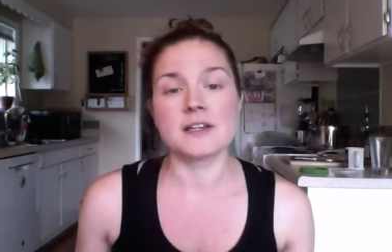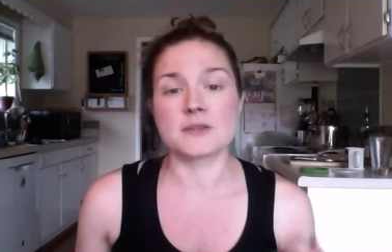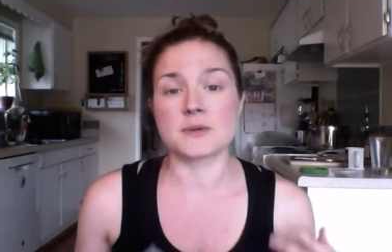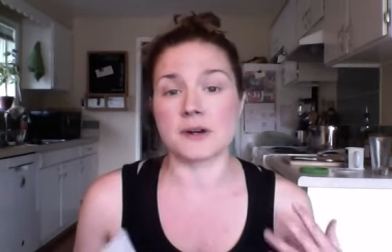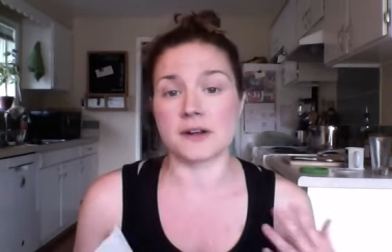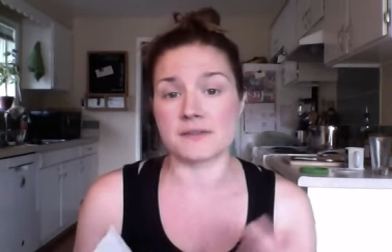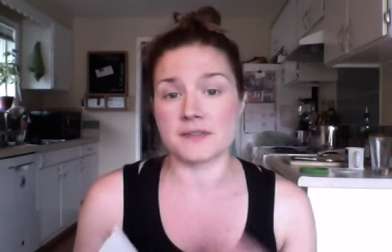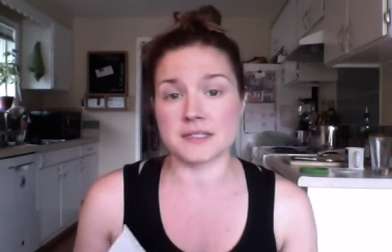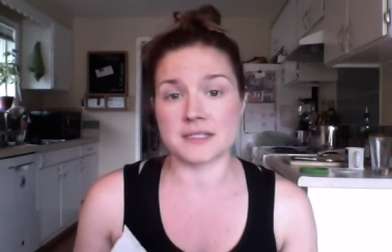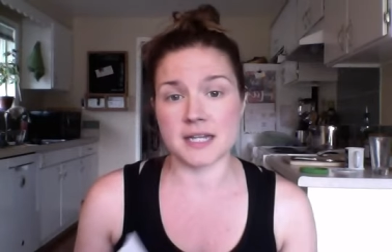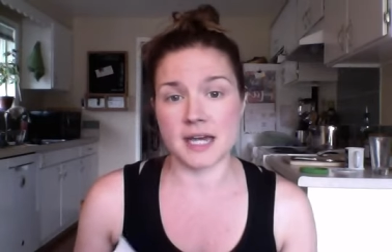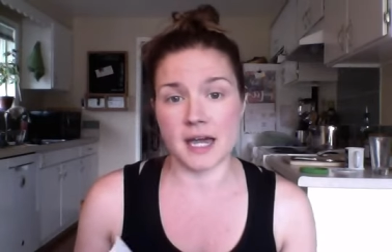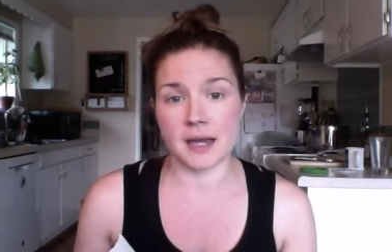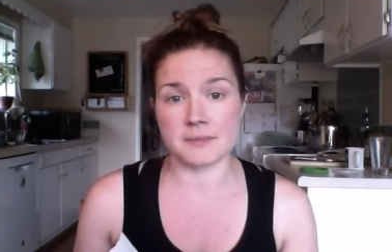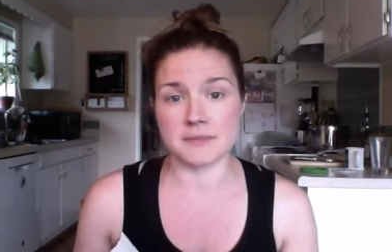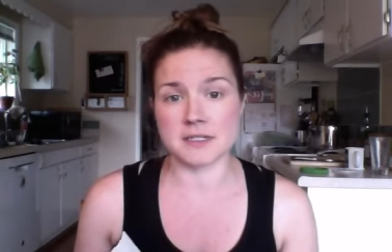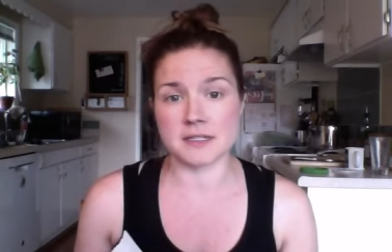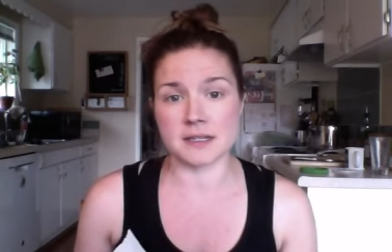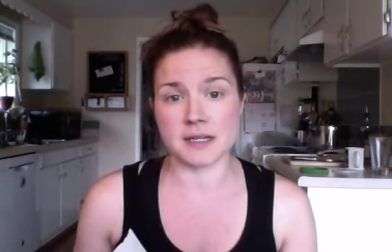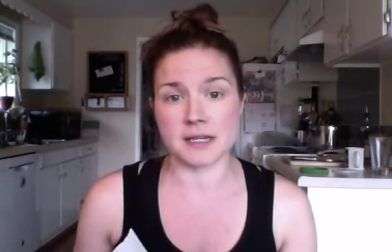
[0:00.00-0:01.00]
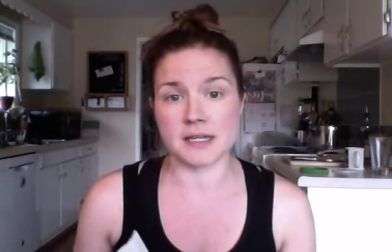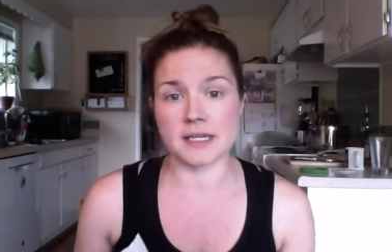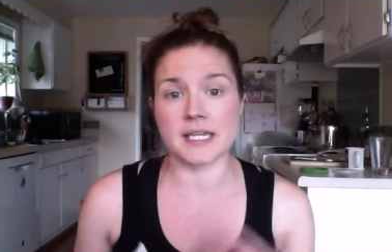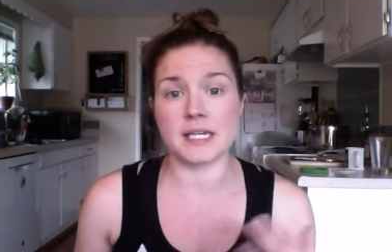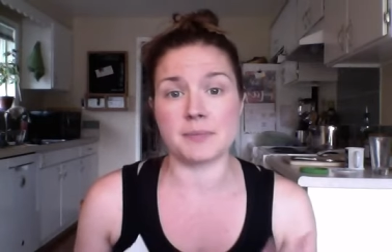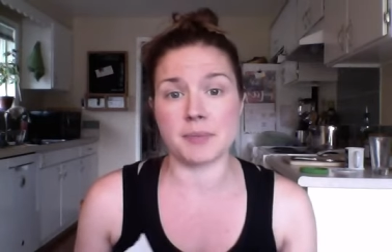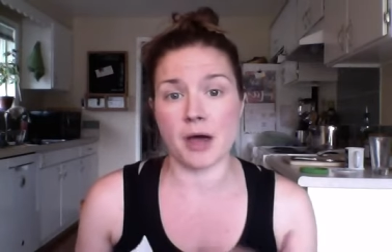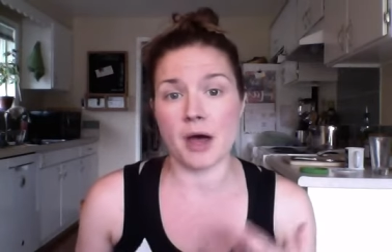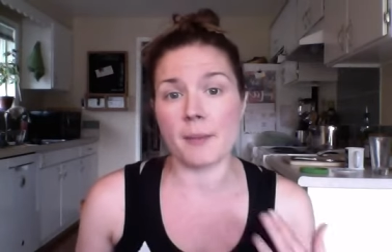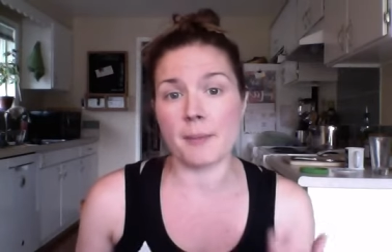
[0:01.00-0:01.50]
So I don't have the time to like
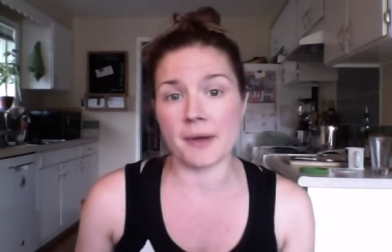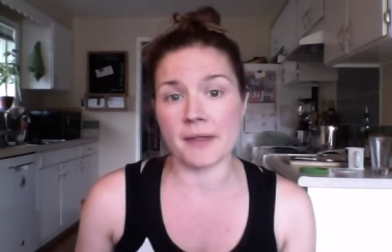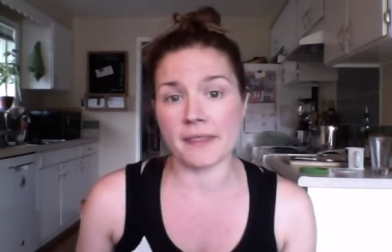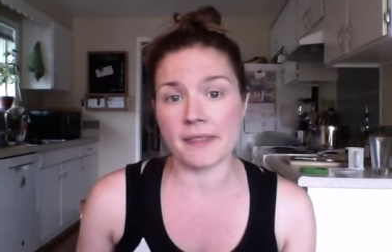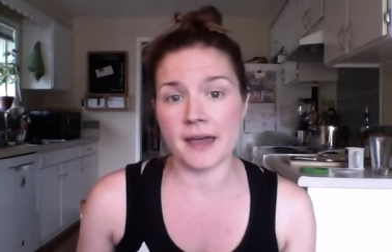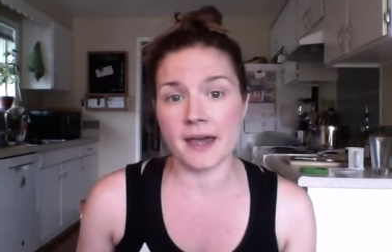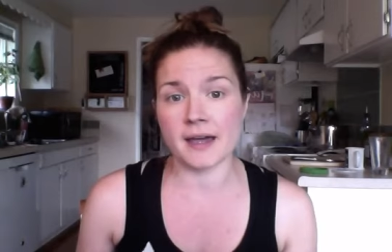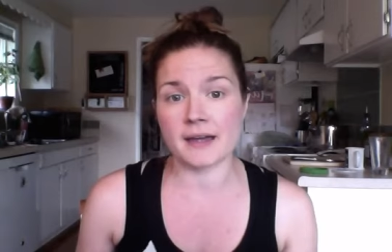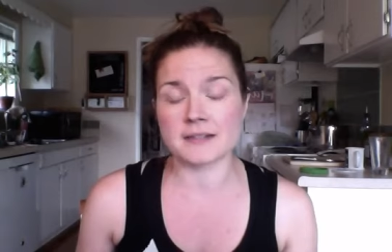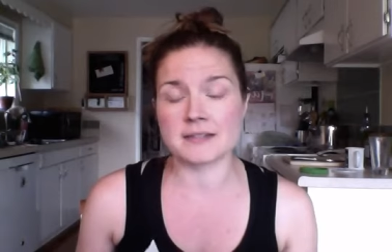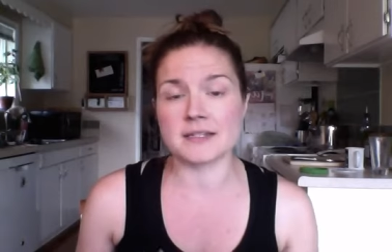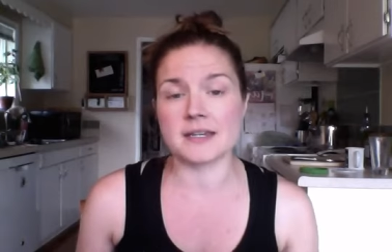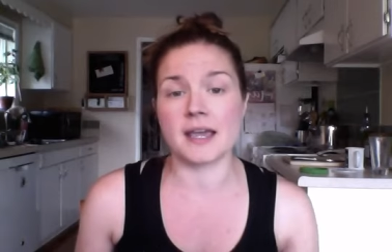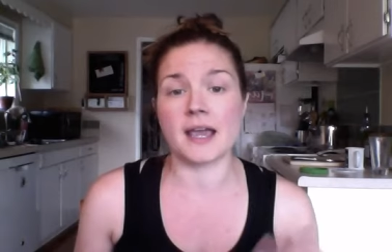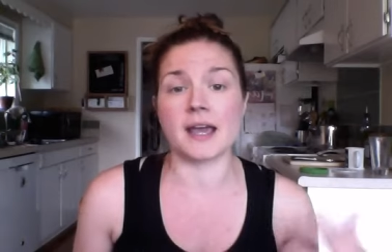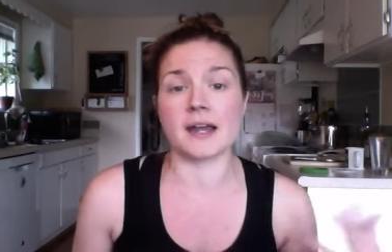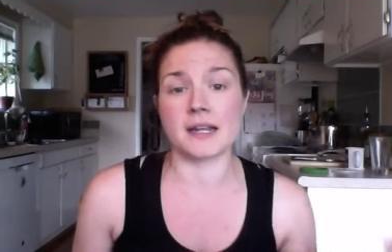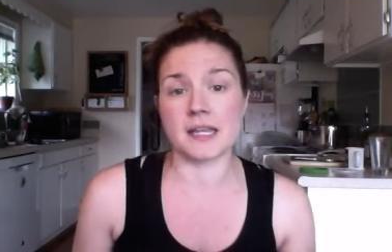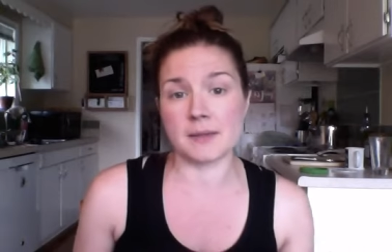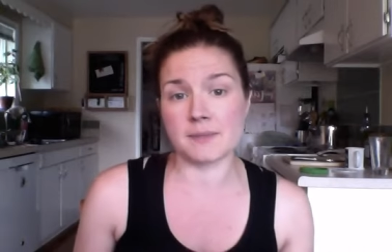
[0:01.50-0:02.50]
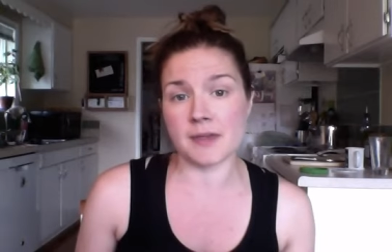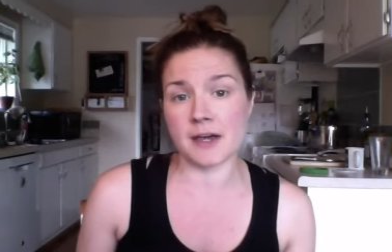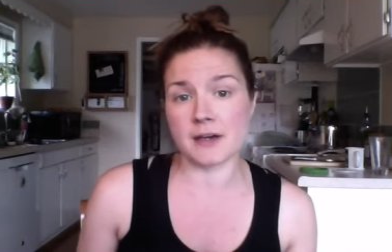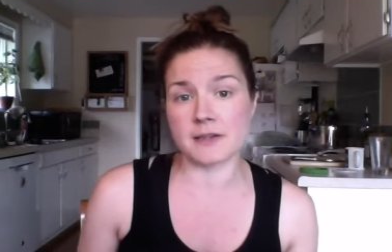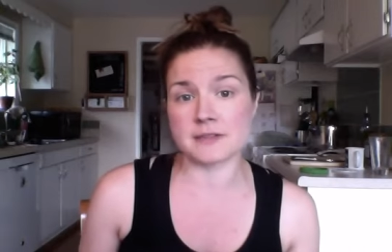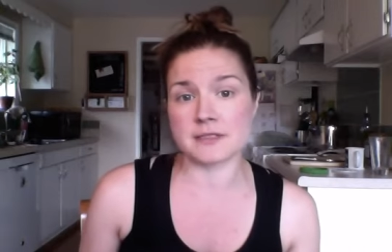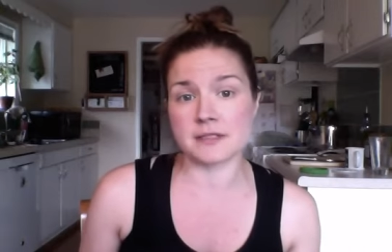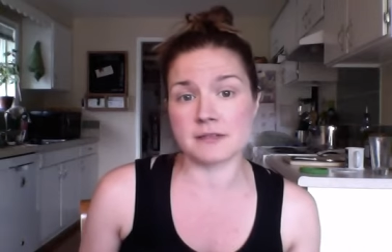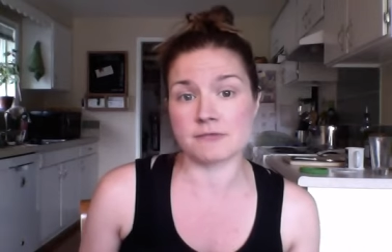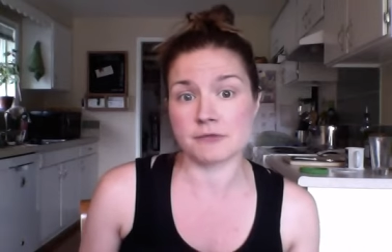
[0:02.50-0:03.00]
keep up on that and keep the
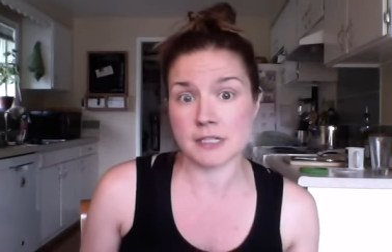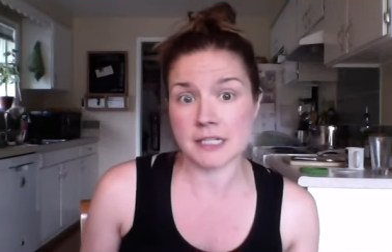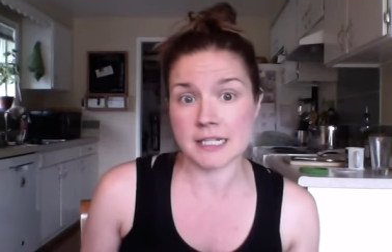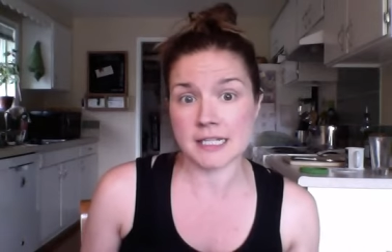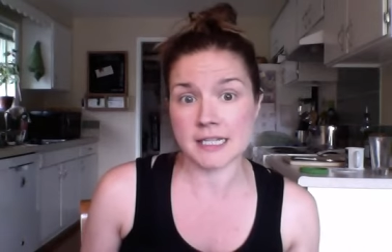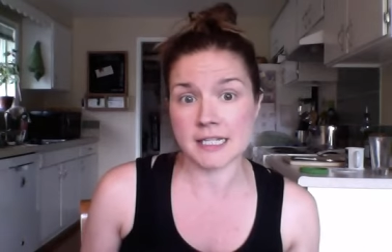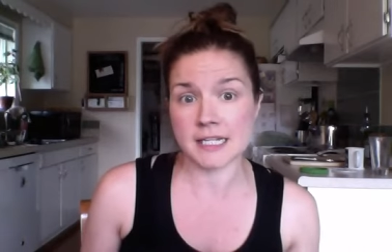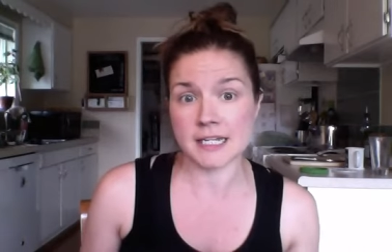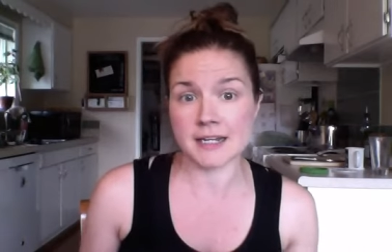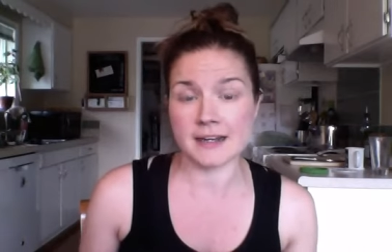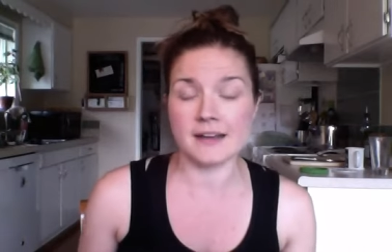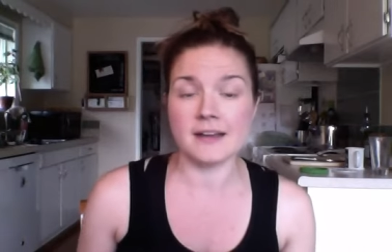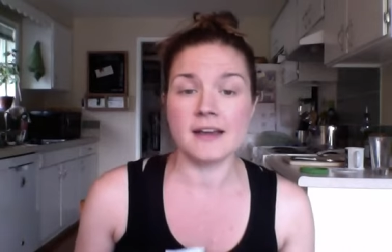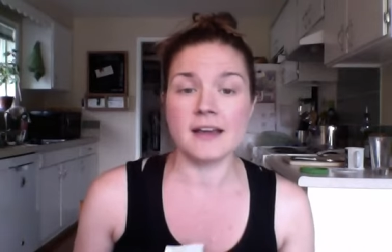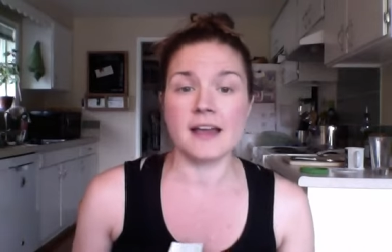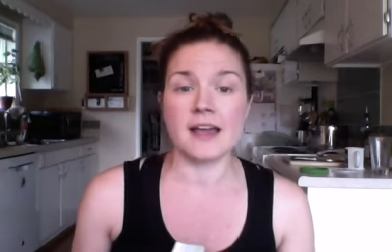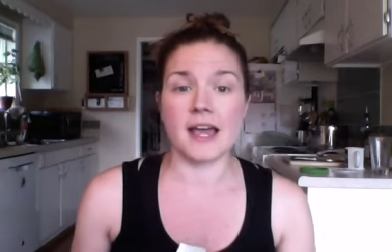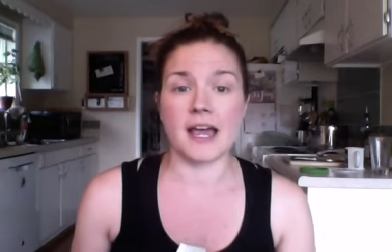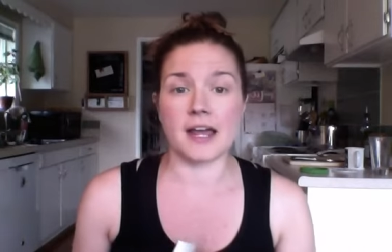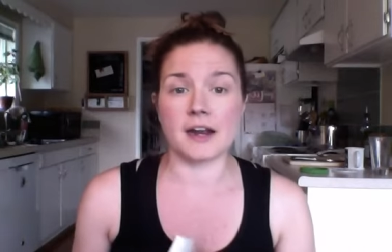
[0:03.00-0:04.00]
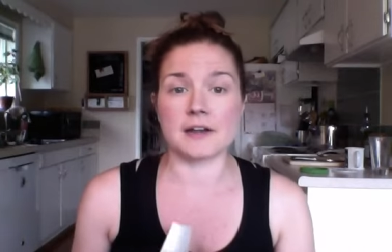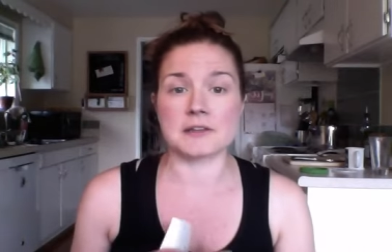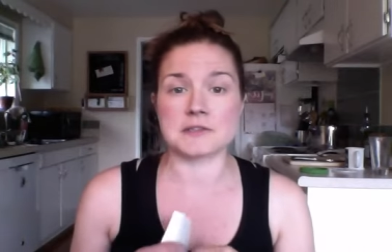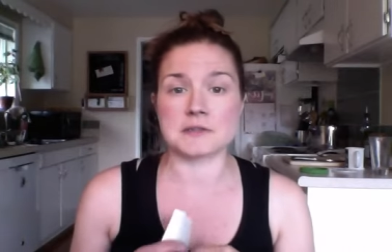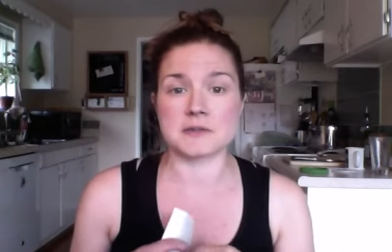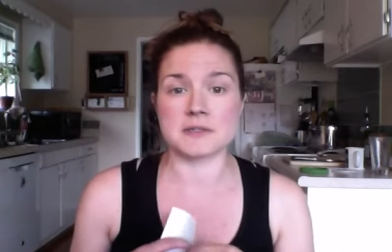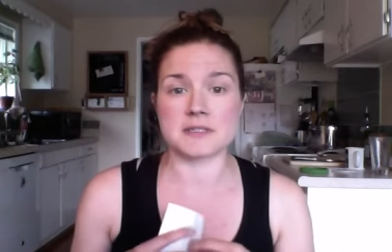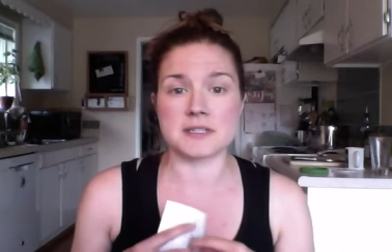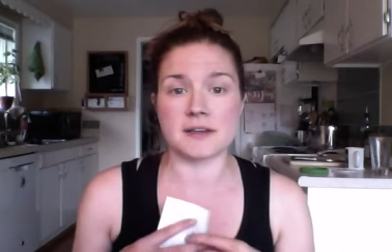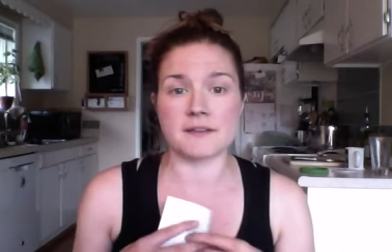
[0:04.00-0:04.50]
house really clean and
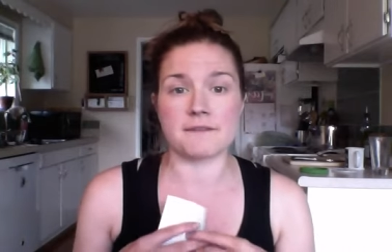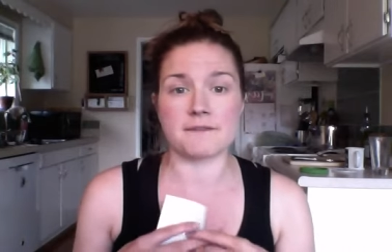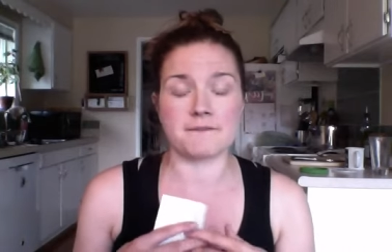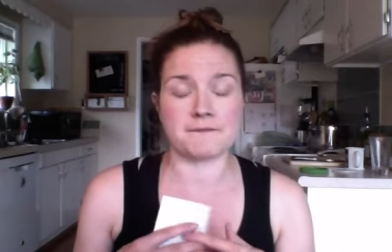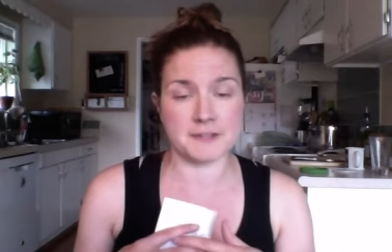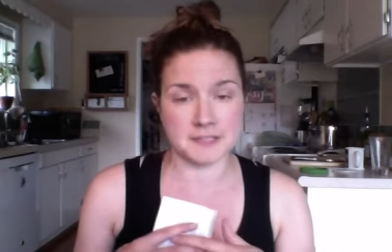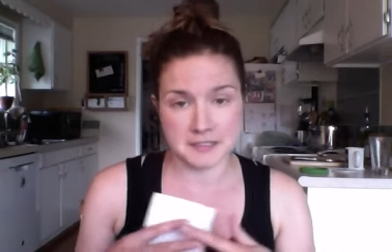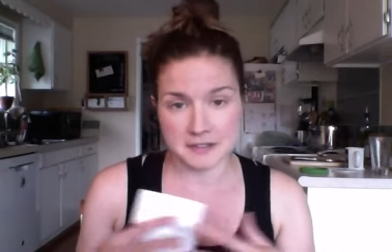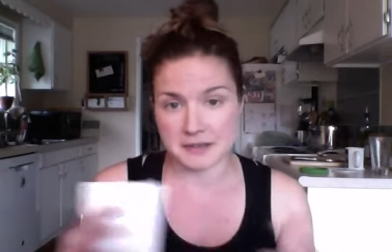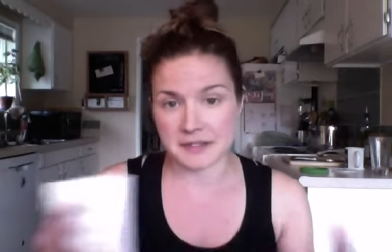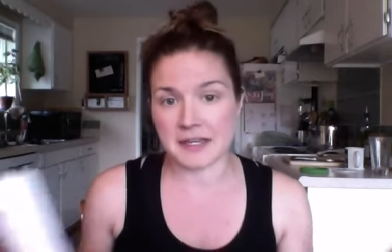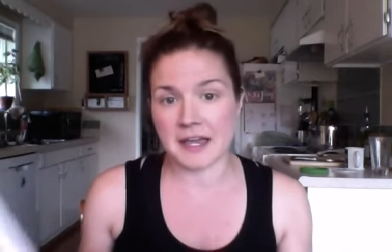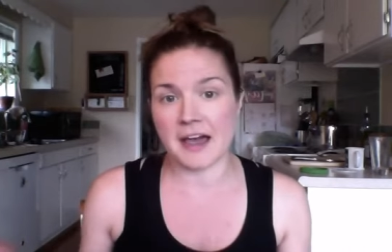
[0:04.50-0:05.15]
also just like physically